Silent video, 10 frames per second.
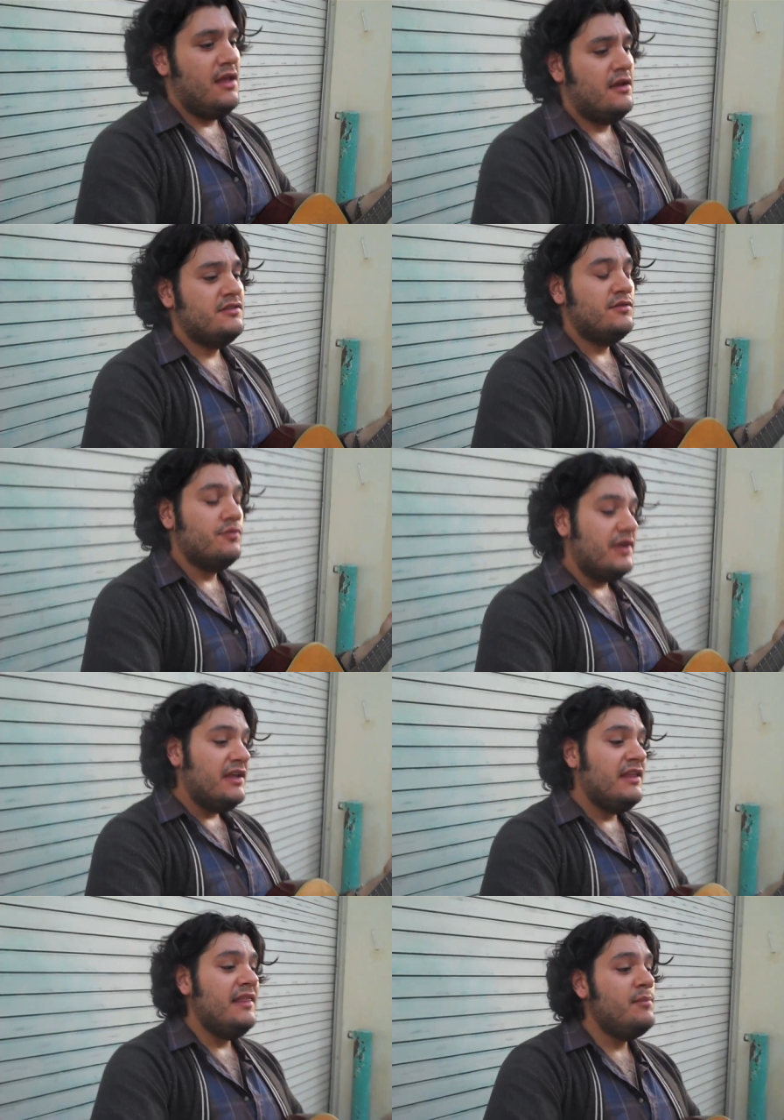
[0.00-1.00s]
There's a
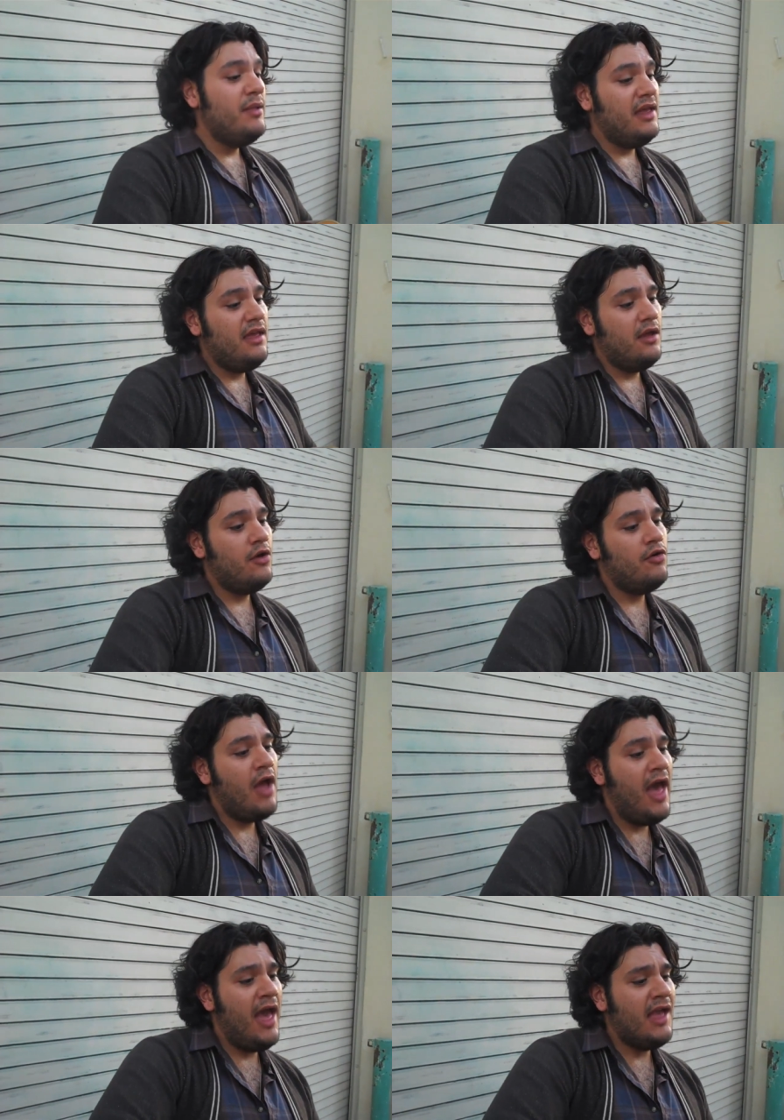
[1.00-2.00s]
really big
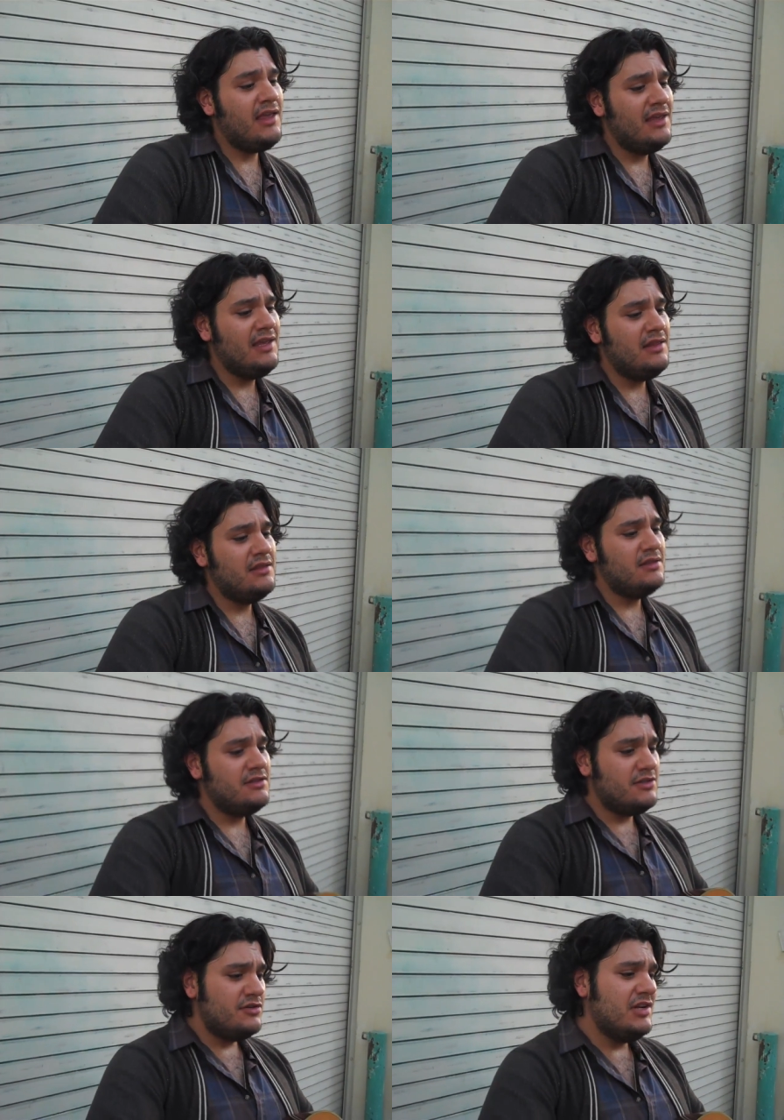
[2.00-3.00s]
crack in the
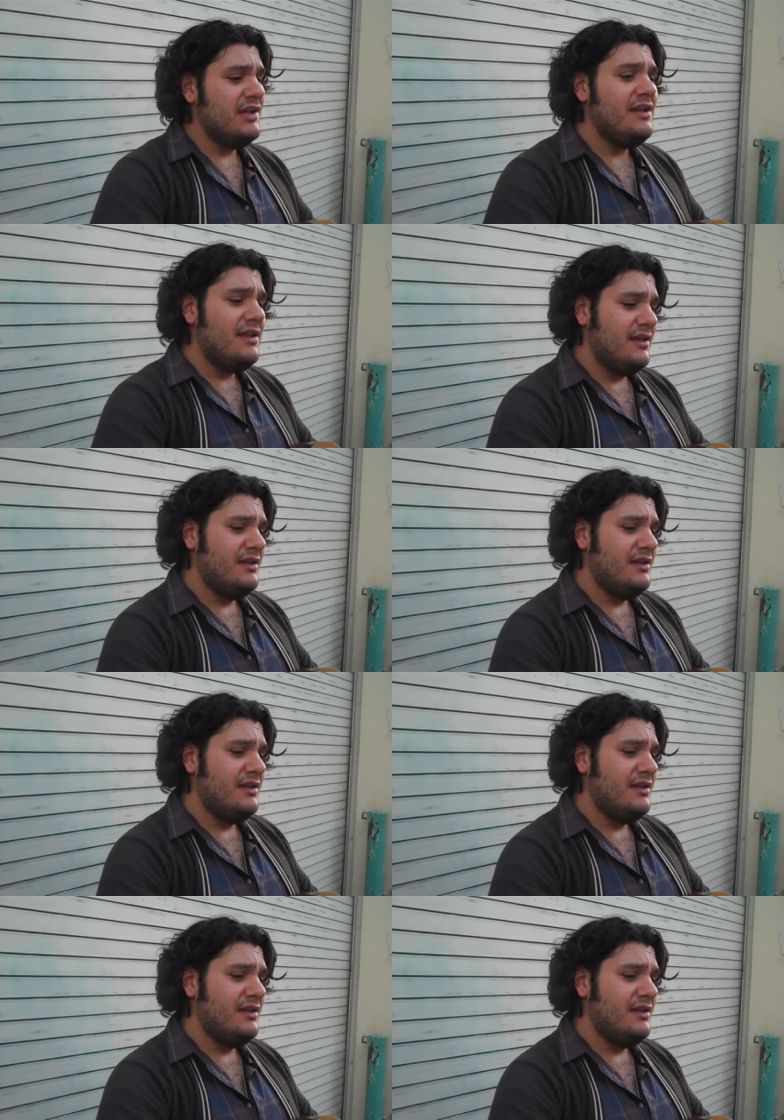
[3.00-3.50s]
street.